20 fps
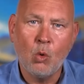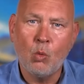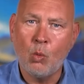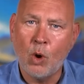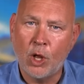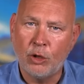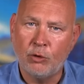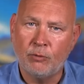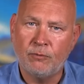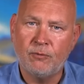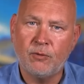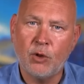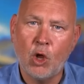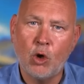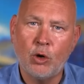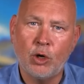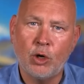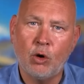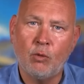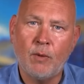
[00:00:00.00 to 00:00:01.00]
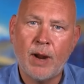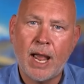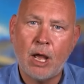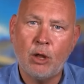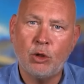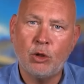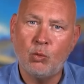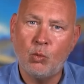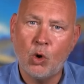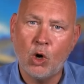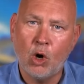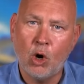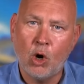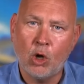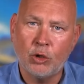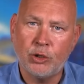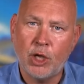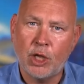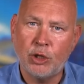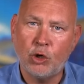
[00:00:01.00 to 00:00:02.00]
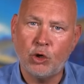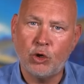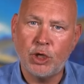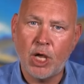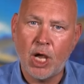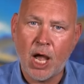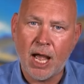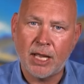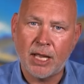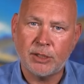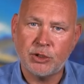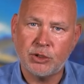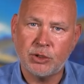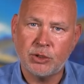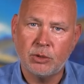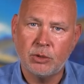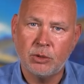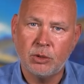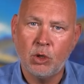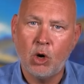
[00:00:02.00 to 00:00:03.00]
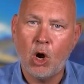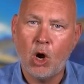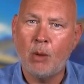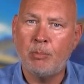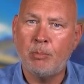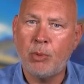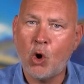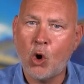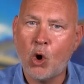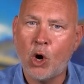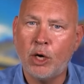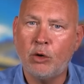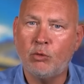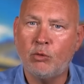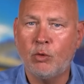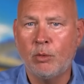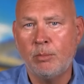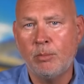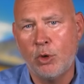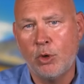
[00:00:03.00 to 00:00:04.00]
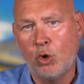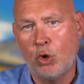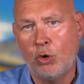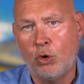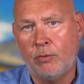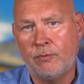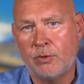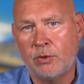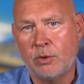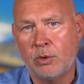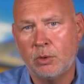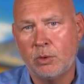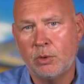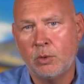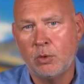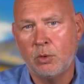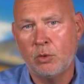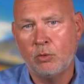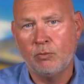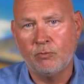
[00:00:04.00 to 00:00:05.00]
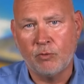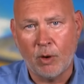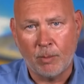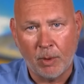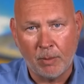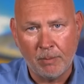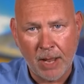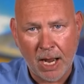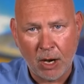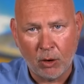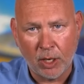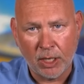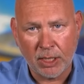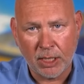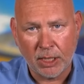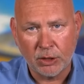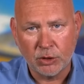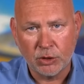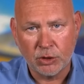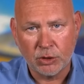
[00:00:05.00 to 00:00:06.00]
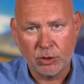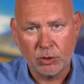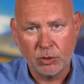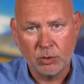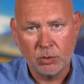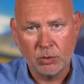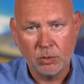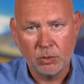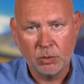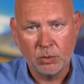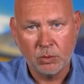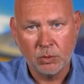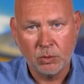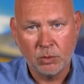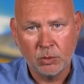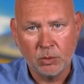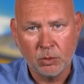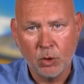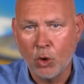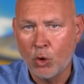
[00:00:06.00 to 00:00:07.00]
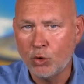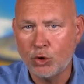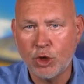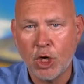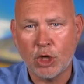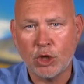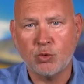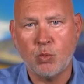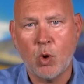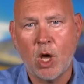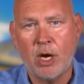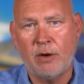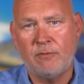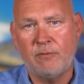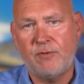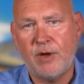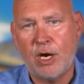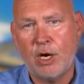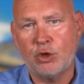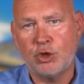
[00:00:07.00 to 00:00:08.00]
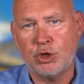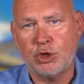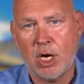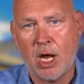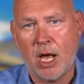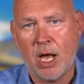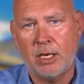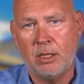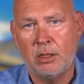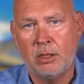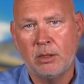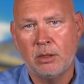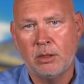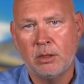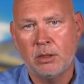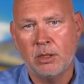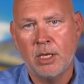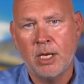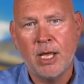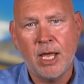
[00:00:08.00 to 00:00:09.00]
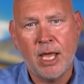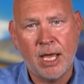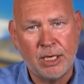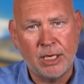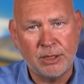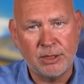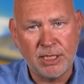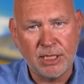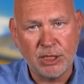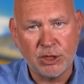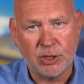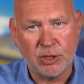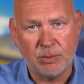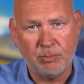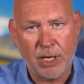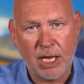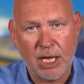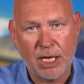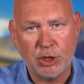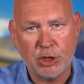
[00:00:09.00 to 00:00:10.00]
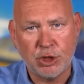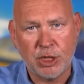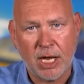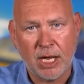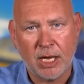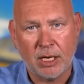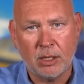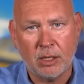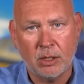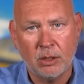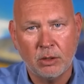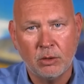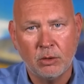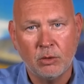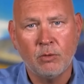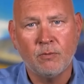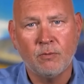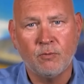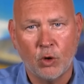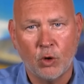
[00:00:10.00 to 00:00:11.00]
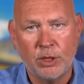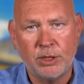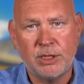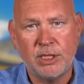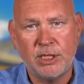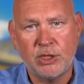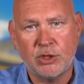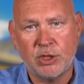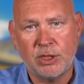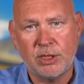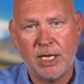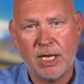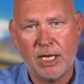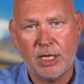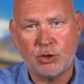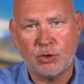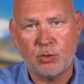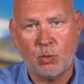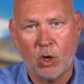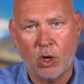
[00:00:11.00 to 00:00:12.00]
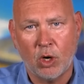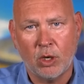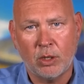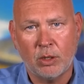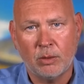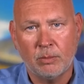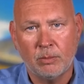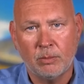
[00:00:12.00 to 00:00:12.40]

while they're floating around the world on their yachts, apart removed from Americans who just want a fair shot and a decent paycheck for a decent day's work.